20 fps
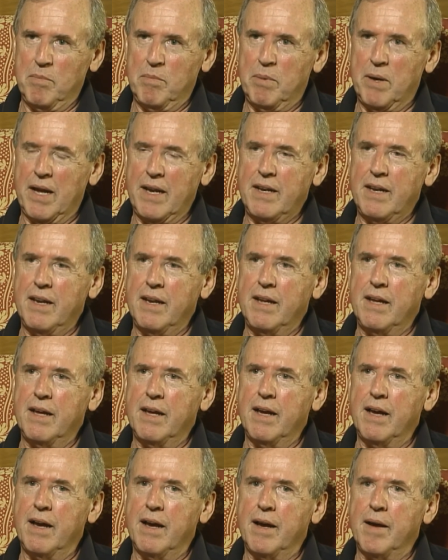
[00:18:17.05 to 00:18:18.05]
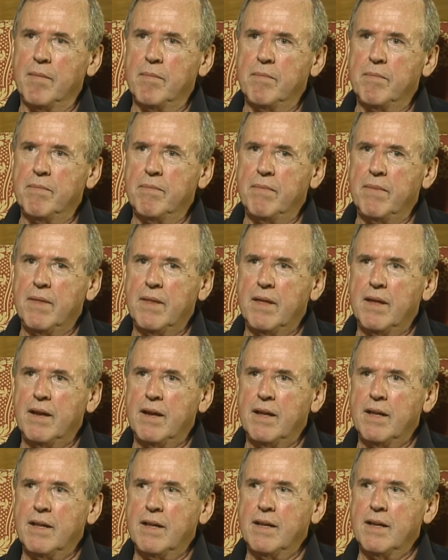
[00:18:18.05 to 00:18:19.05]
But um,
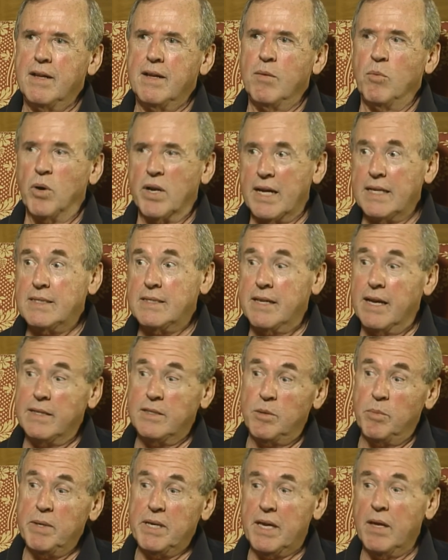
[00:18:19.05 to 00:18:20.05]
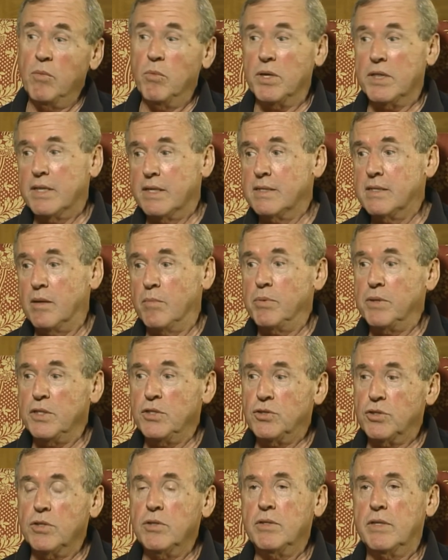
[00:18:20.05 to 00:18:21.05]
what I said to begin with is simply
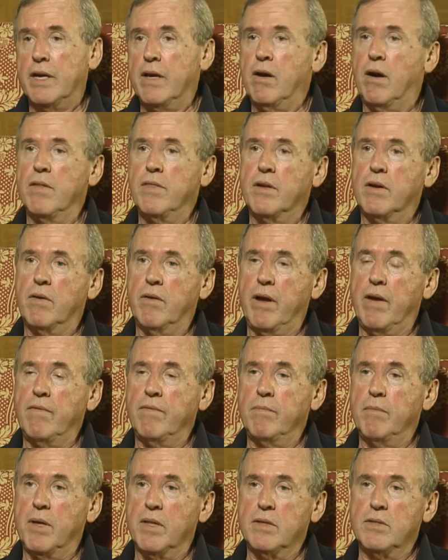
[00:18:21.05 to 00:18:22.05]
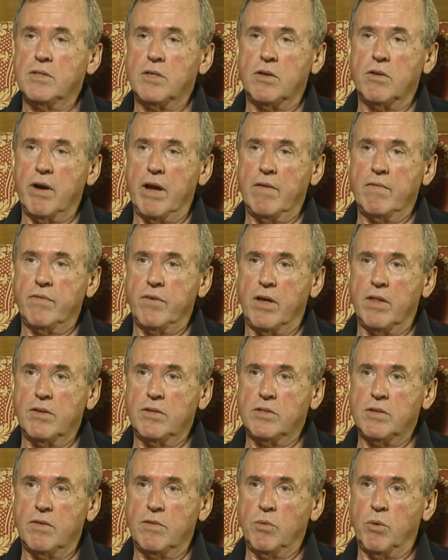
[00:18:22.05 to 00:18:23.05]
true. They are the grandmothers and
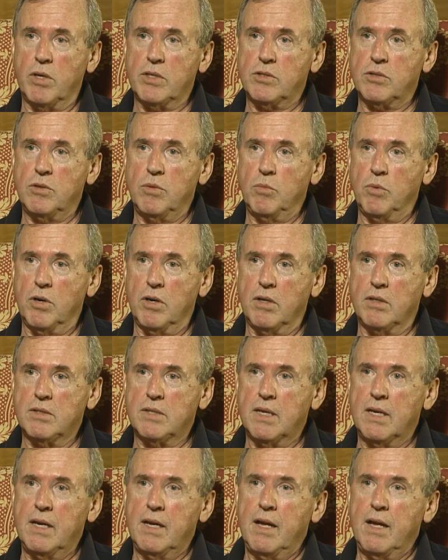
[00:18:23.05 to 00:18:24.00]
grandfathers of the Western world.